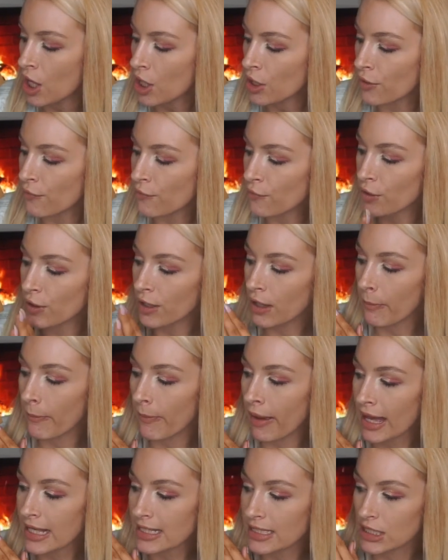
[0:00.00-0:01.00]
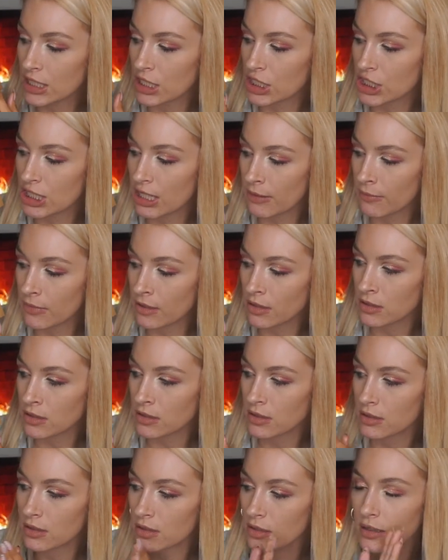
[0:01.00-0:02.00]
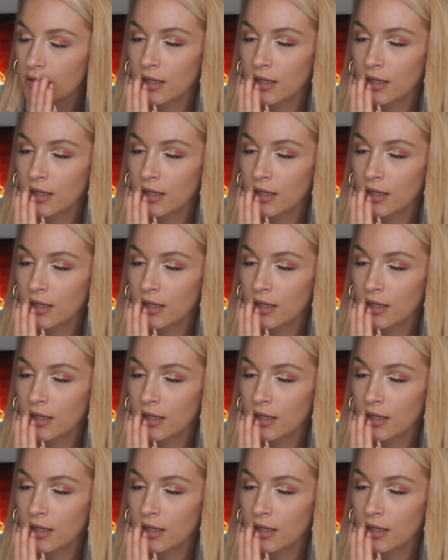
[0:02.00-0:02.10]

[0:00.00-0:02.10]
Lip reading: You've got your mattes, your shimmers.